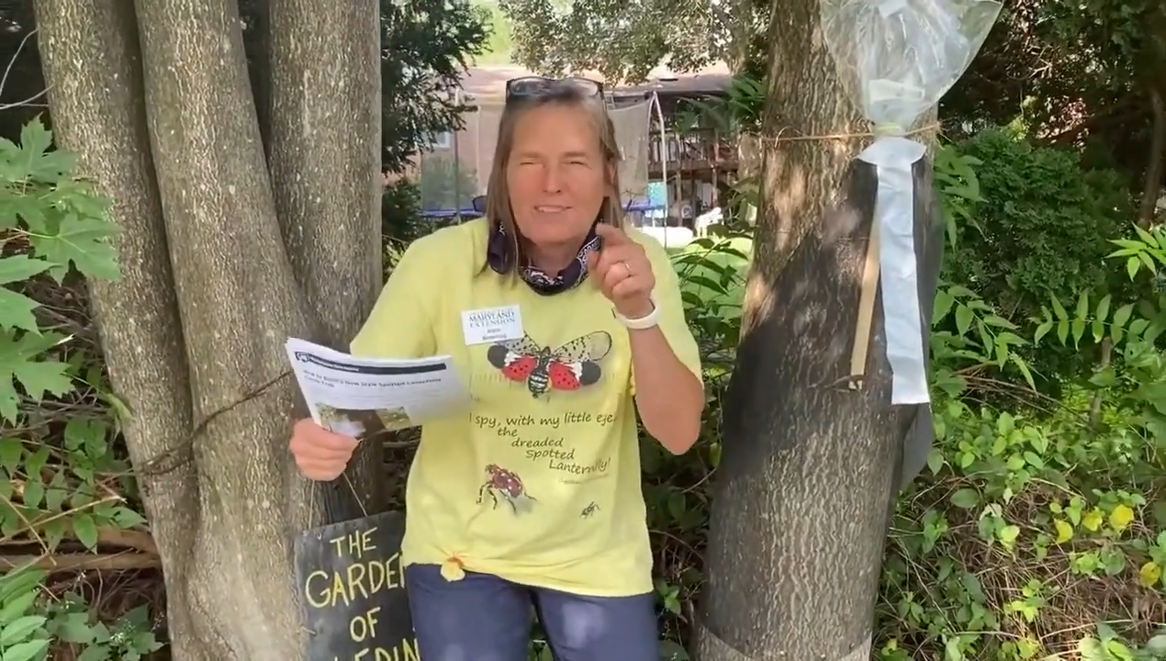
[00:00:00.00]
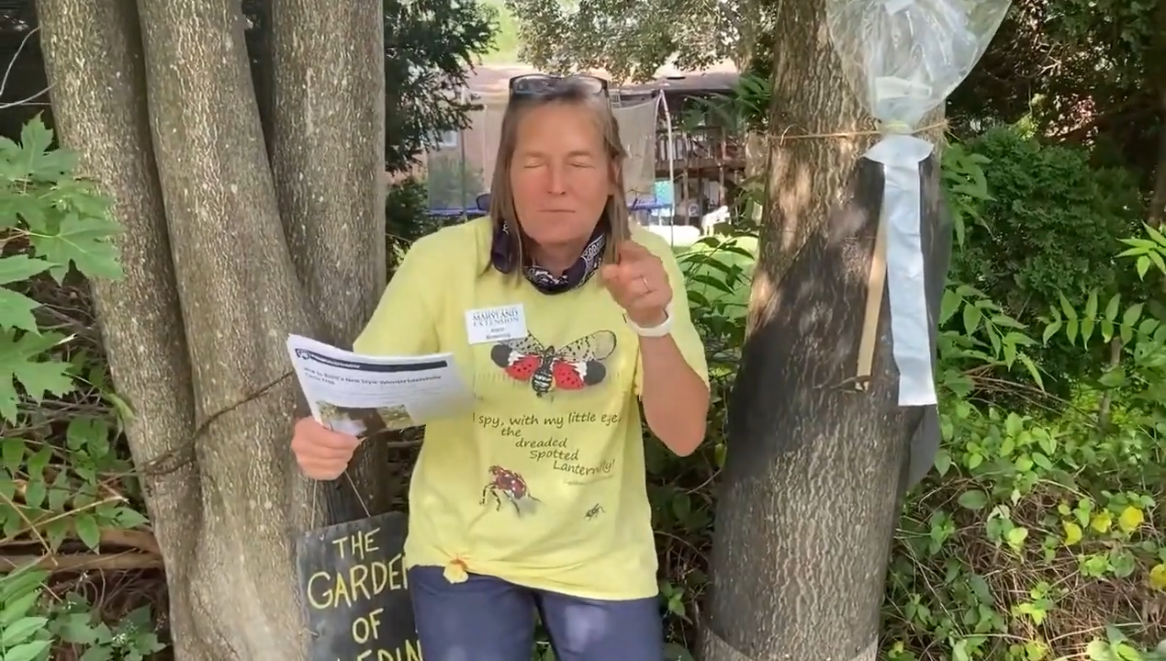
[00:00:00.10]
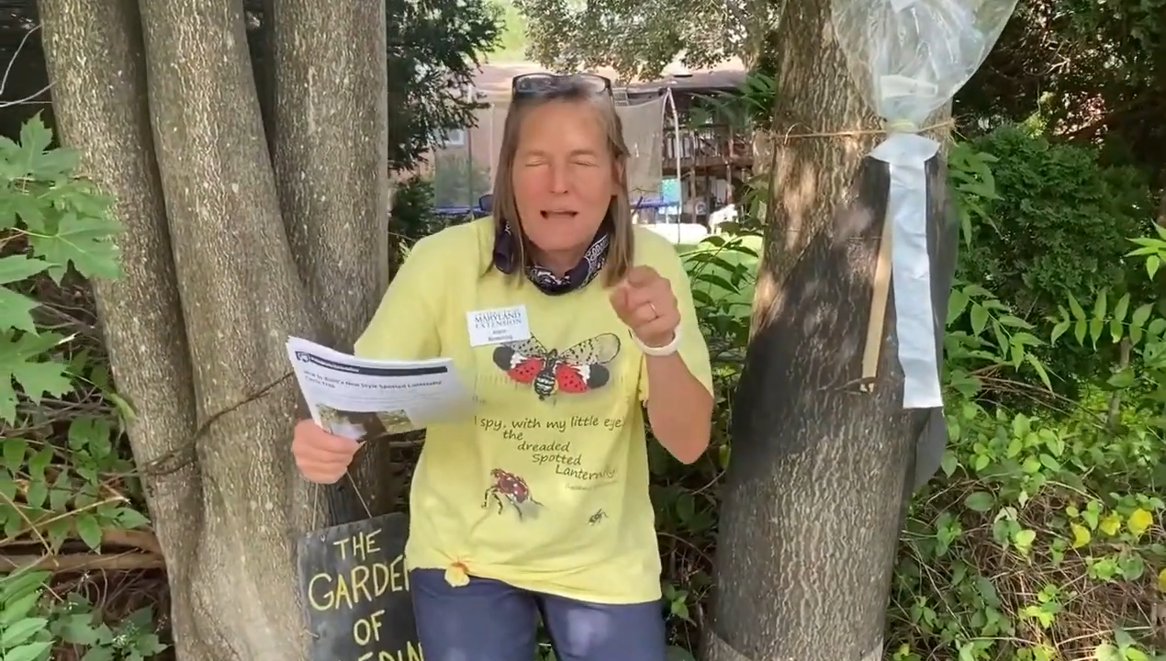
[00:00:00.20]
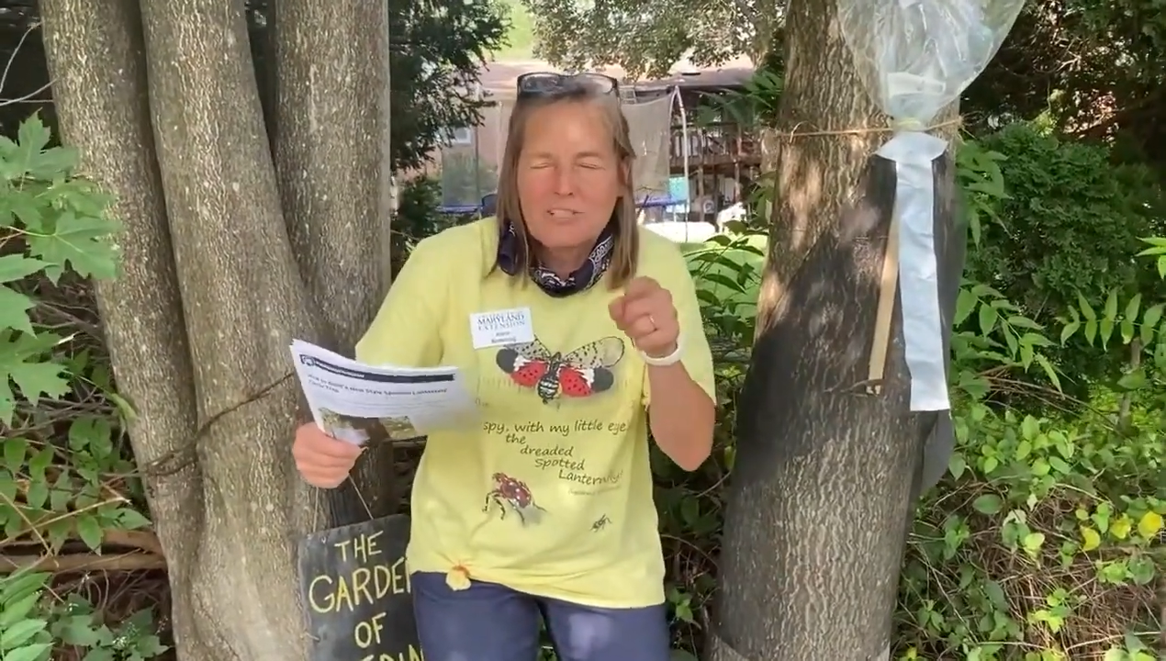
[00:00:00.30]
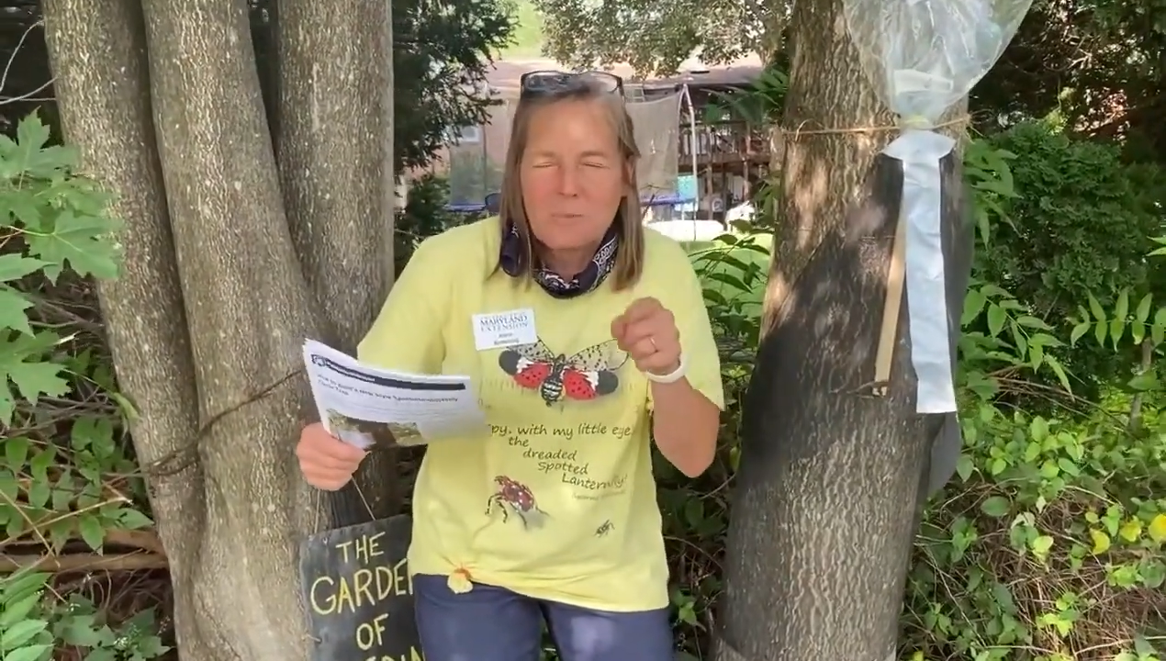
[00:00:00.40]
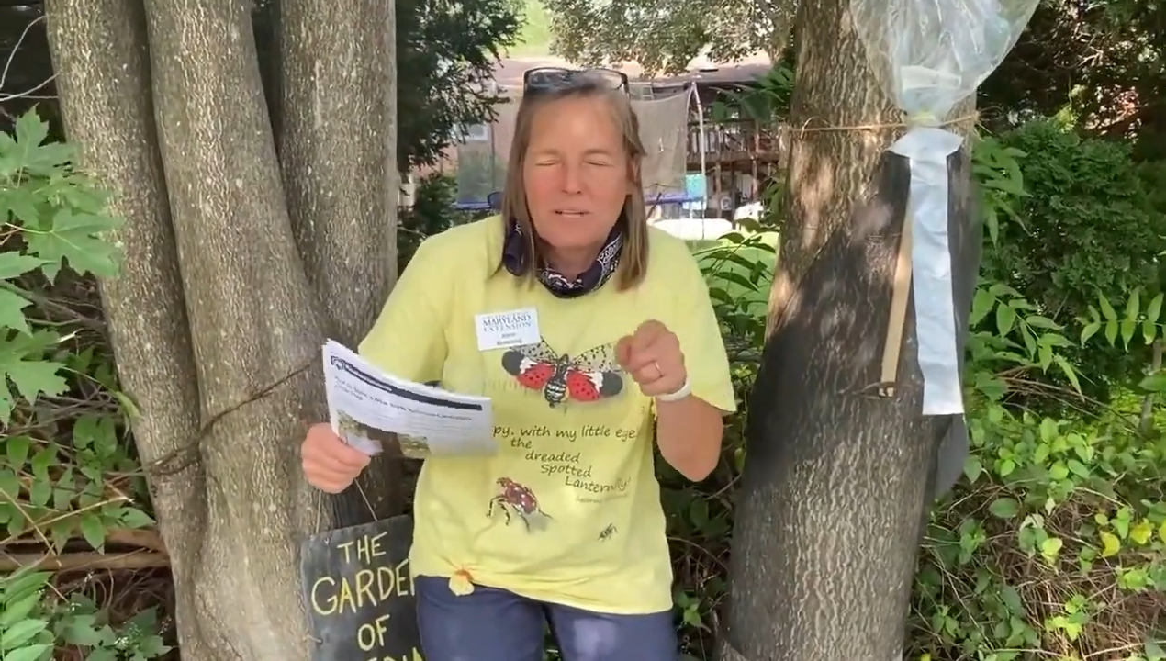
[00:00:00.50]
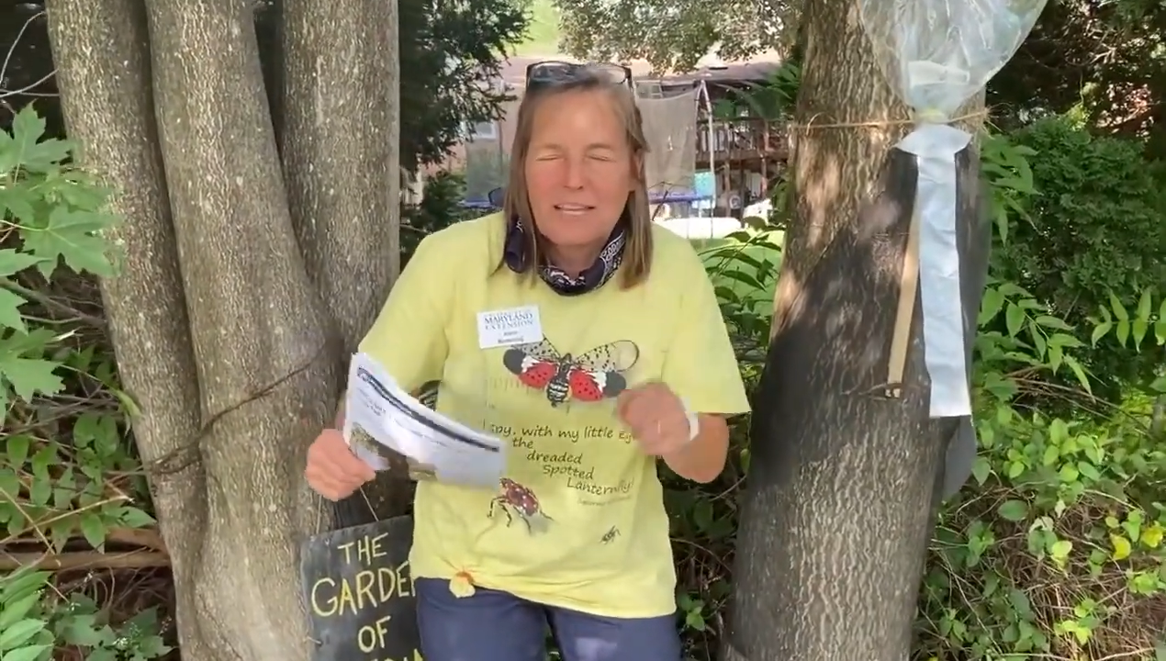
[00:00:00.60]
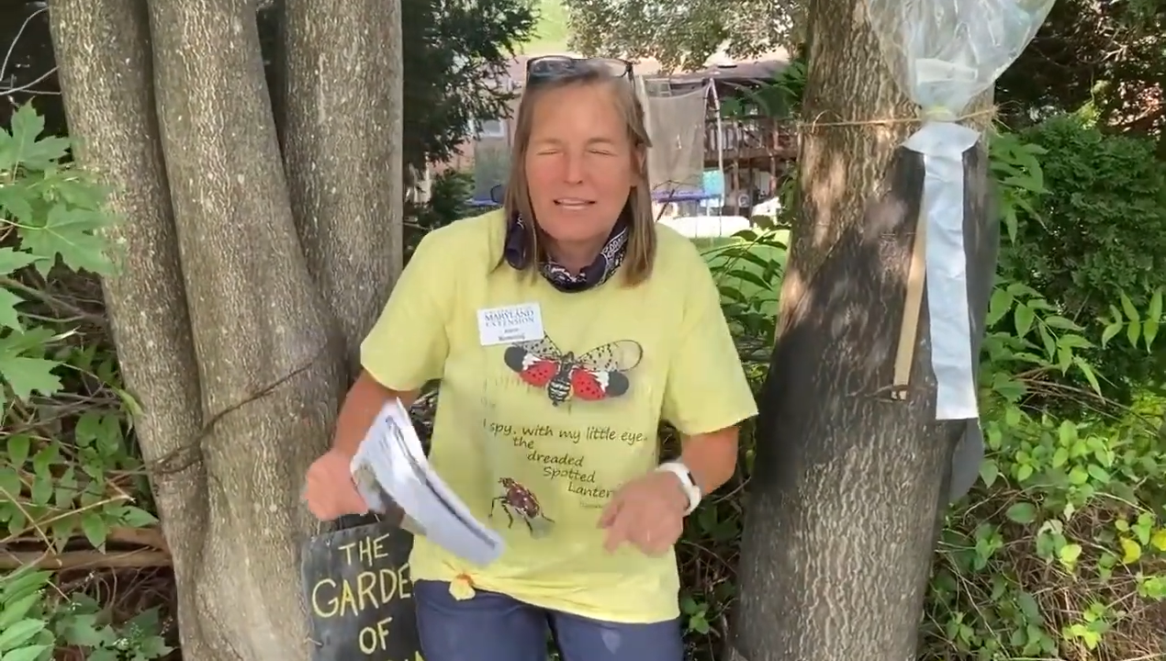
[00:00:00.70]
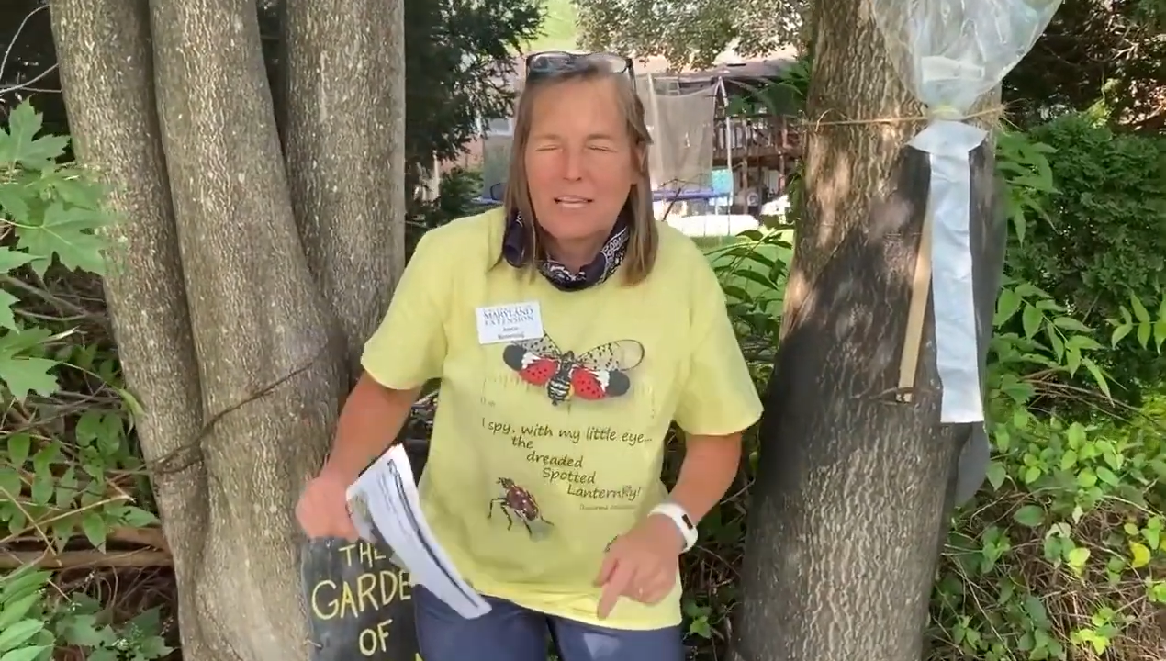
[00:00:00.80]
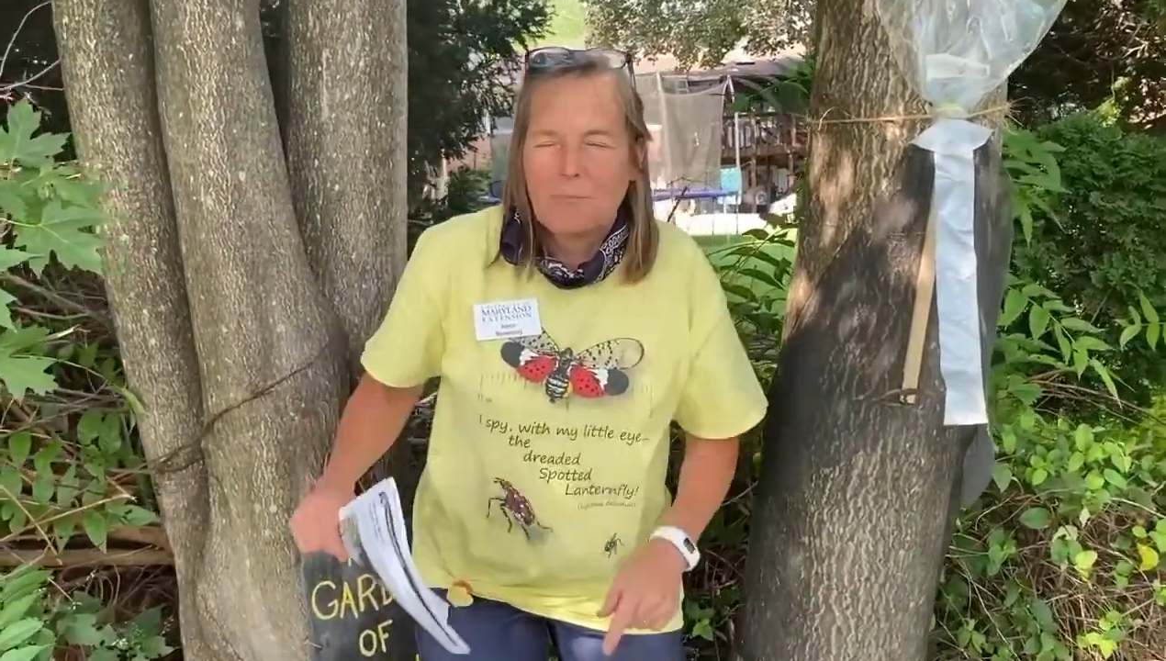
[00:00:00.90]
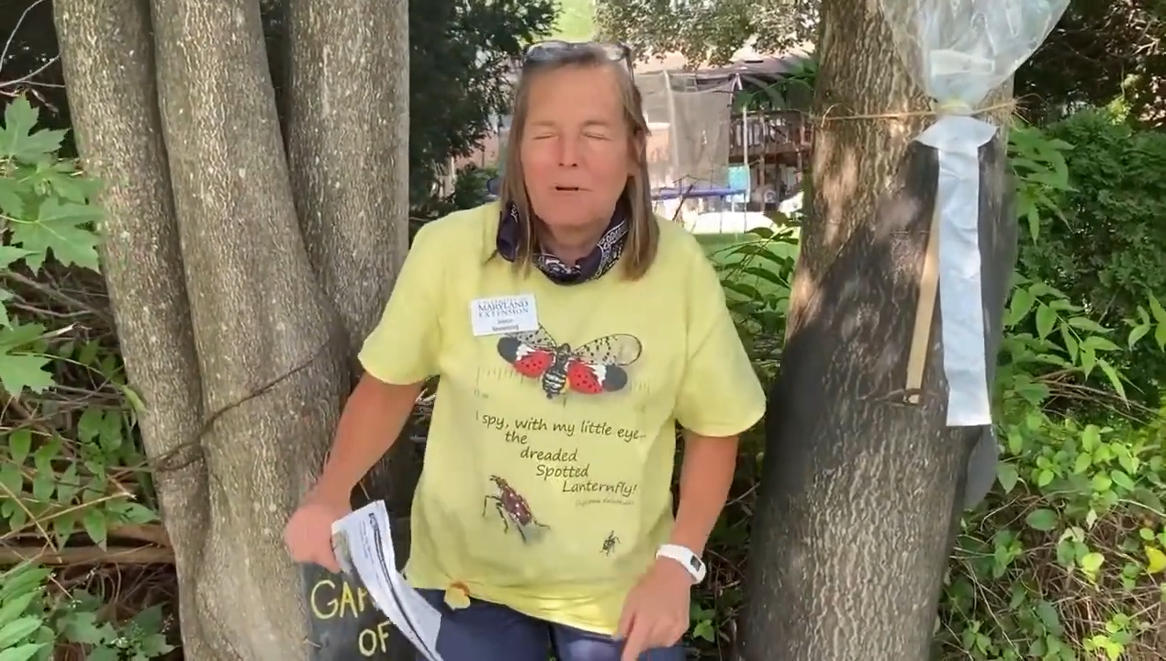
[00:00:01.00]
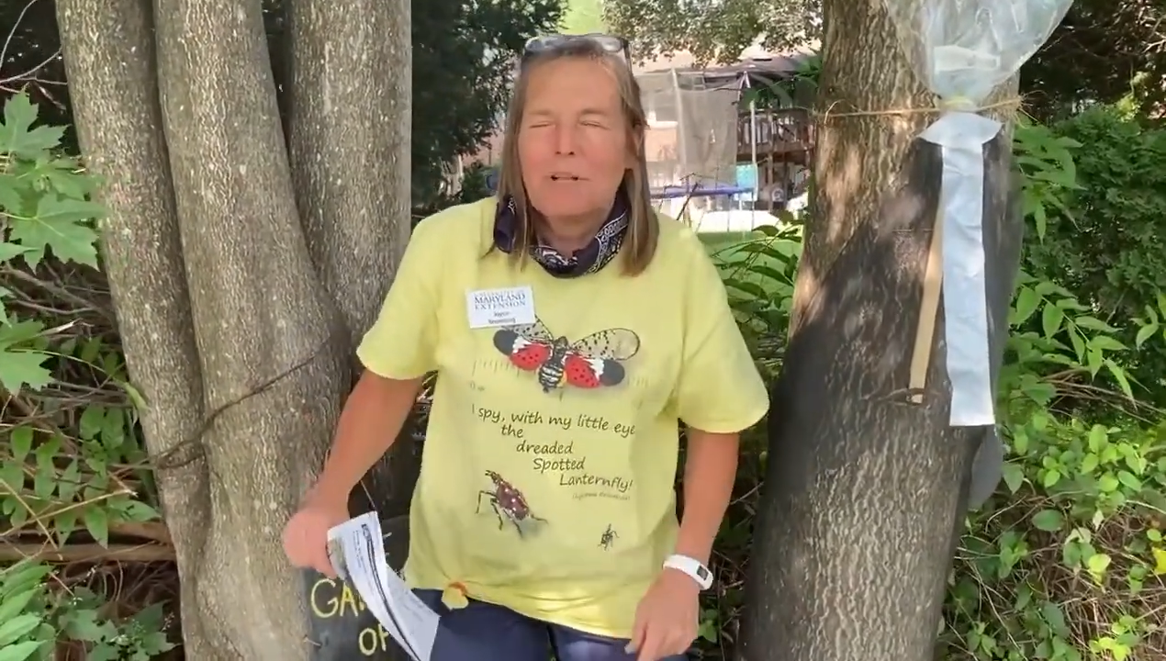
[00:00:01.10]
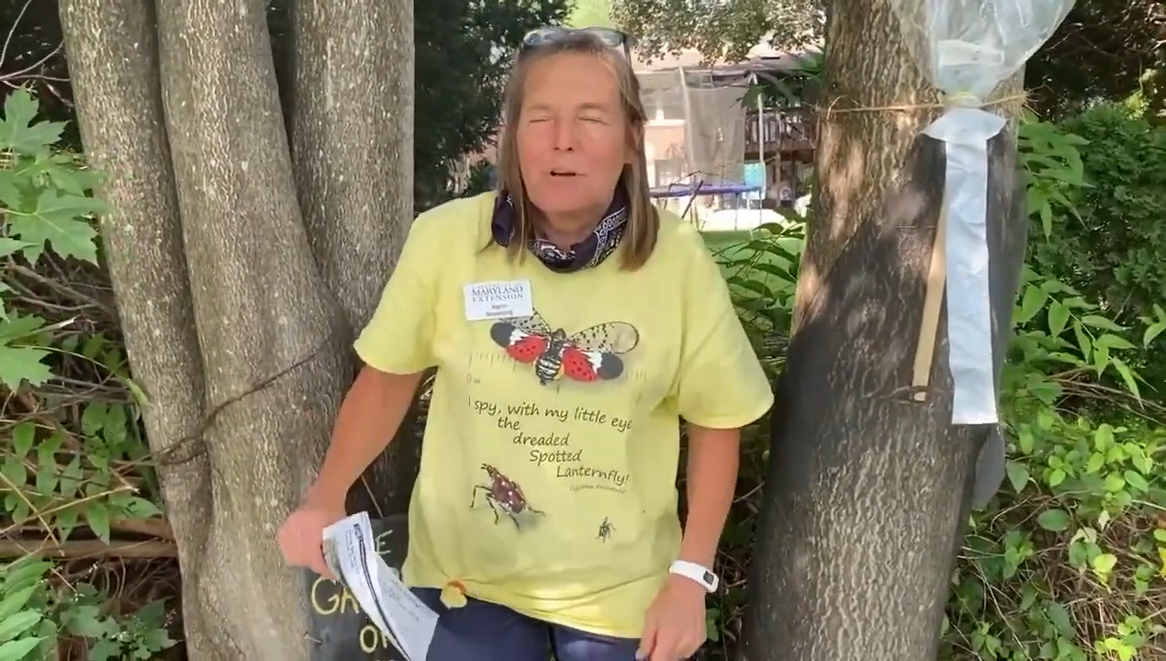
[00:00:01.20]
smash them and kill them